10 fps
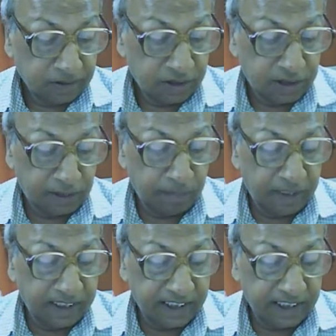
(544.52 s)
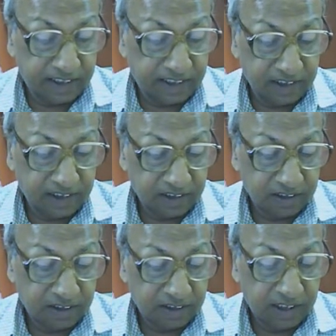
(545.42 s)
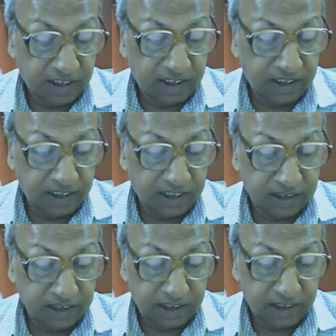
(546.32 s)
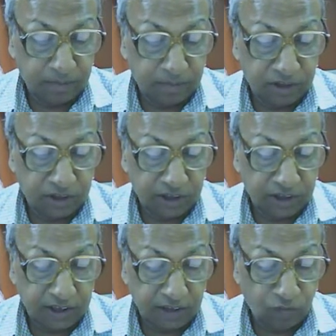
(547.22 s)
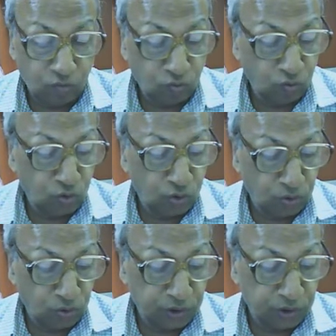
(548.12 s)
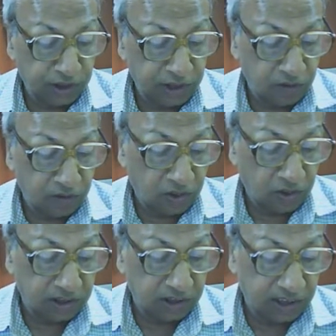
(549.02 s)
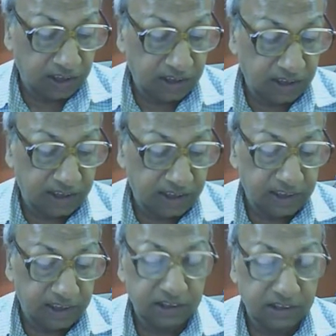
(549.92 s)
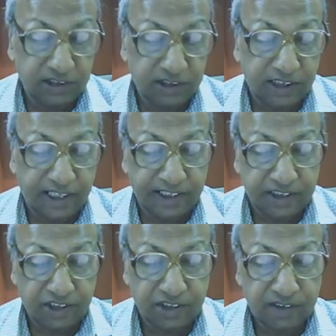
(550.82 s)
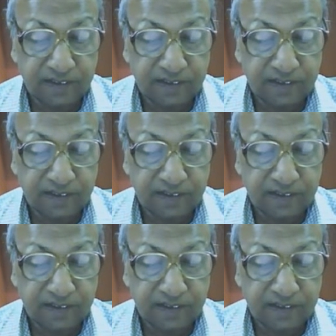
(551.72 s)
cemented India's administrative hold on the northern Indian state.